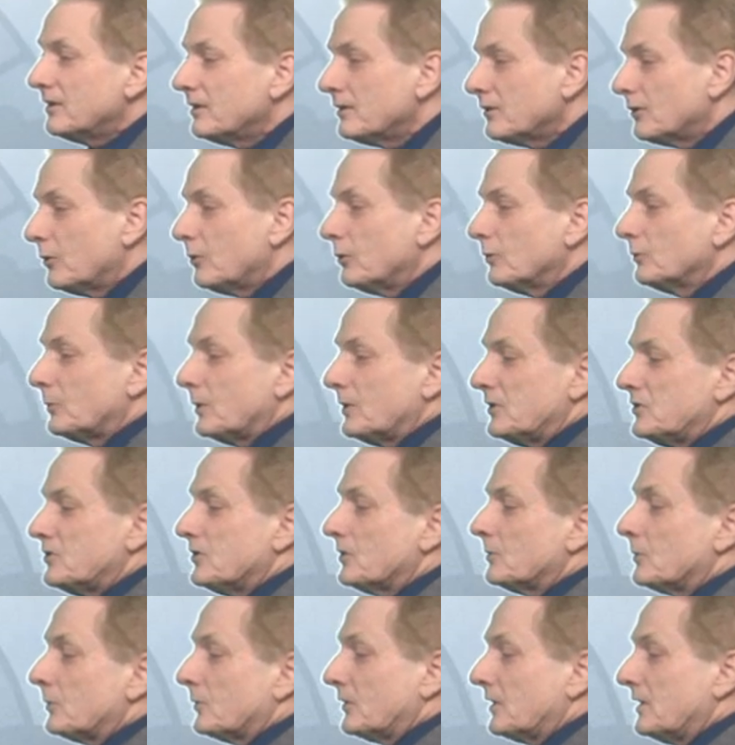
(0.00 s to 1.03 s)
Cold wind
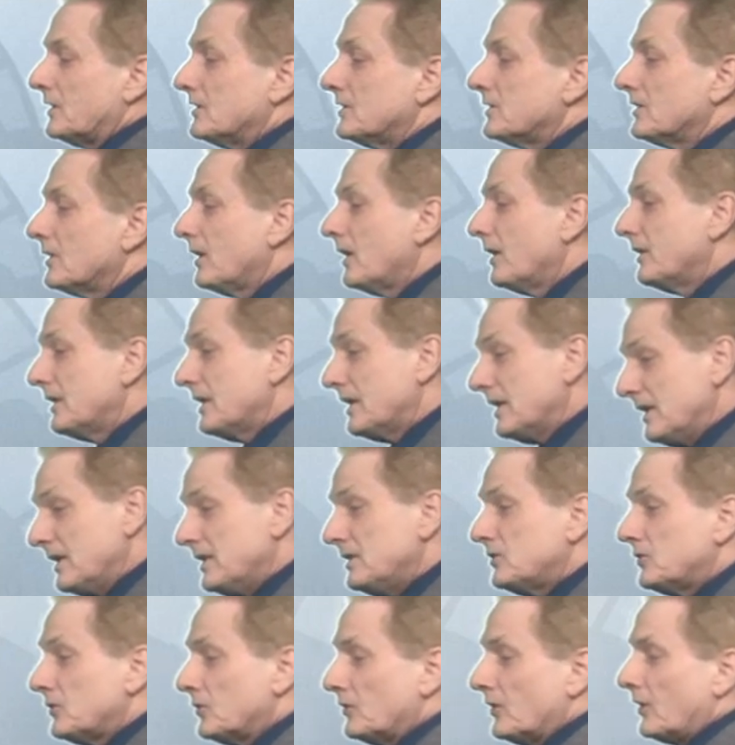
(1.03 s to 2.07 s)
chill warnings on the
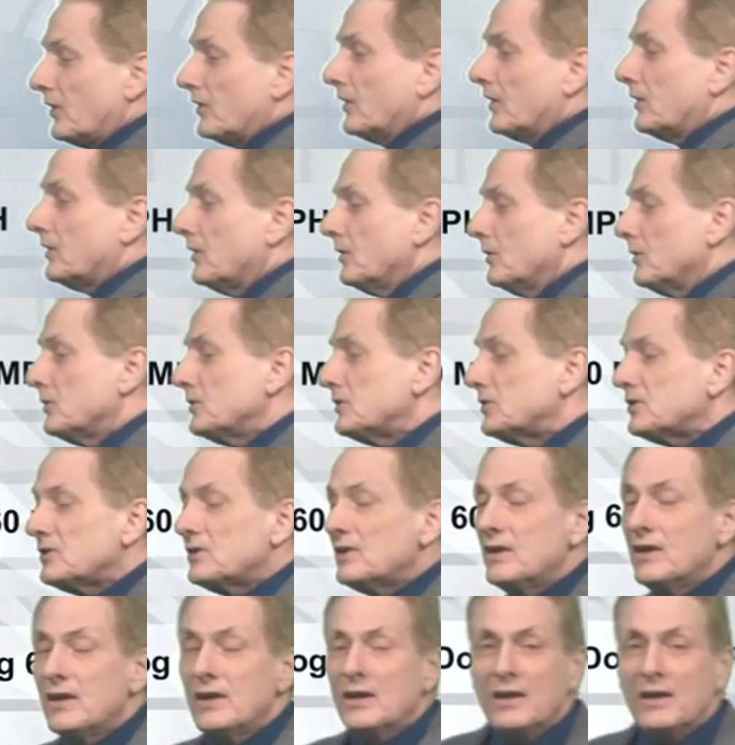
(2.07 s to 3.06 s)
eastern Arctic coast,